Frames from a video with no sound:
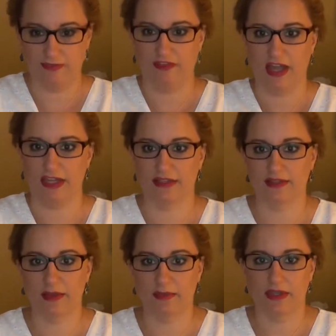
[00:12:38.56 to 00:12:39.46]
find
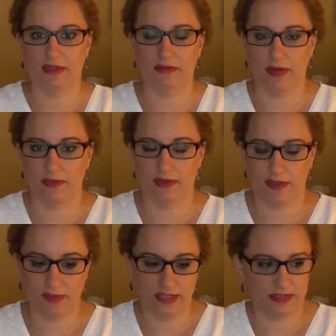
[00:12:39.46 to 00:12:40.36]
something to wear with
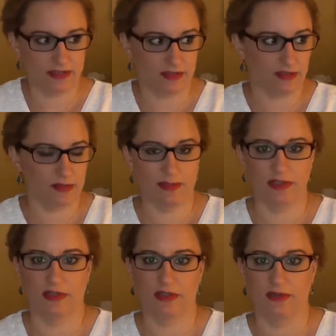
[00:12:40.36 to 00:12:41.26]
them, because the little
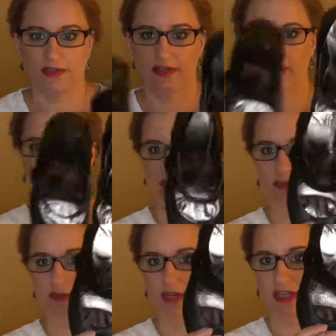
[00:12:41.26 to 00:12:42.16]
bit of clothing that I
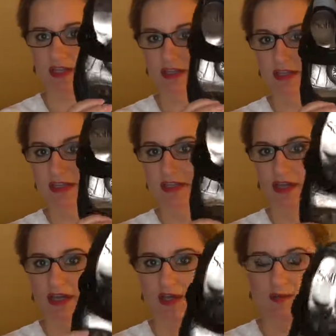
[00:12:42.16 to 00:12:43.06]
did bring
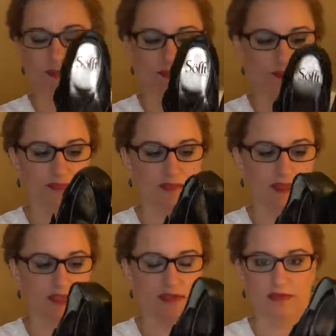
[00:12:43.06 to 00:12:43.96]

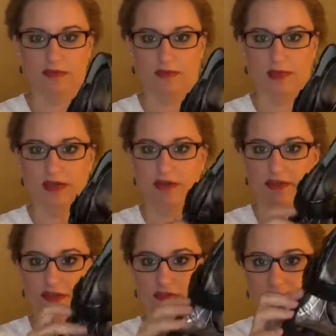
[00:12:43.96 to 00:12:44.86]
to wear
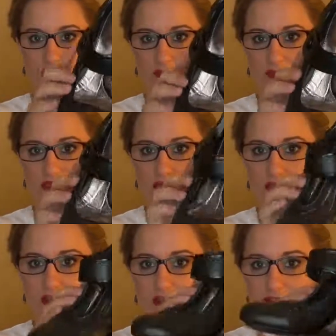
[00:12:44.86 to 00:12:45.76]
on this trip, like
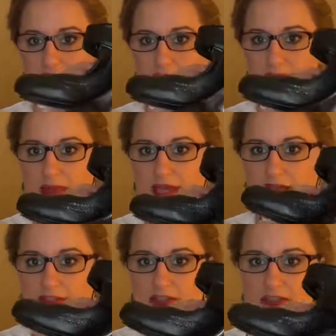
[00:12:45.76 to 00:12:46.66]
nothing's going to
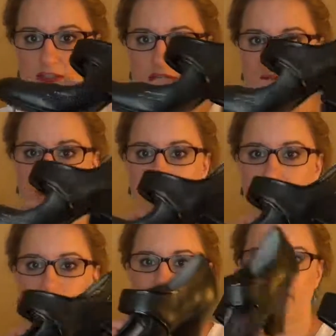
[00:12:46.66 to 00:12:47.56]
match.
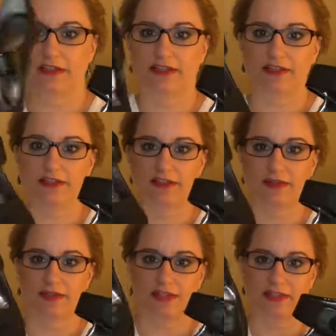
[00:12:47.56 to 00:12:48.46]
But aren't they just
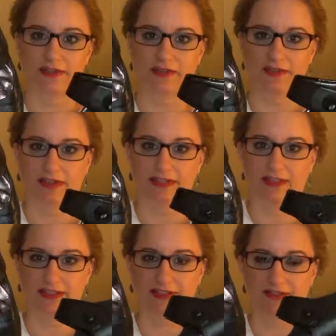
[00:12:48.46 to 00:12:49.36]
so cute? I
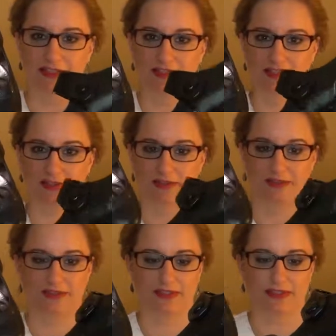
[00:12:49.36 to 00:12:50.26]
just love these
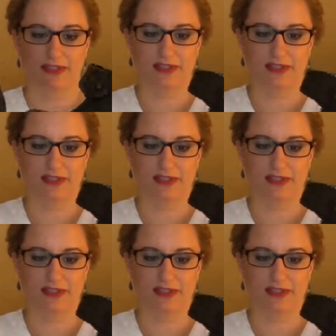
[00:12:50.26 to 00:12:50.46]
shoes.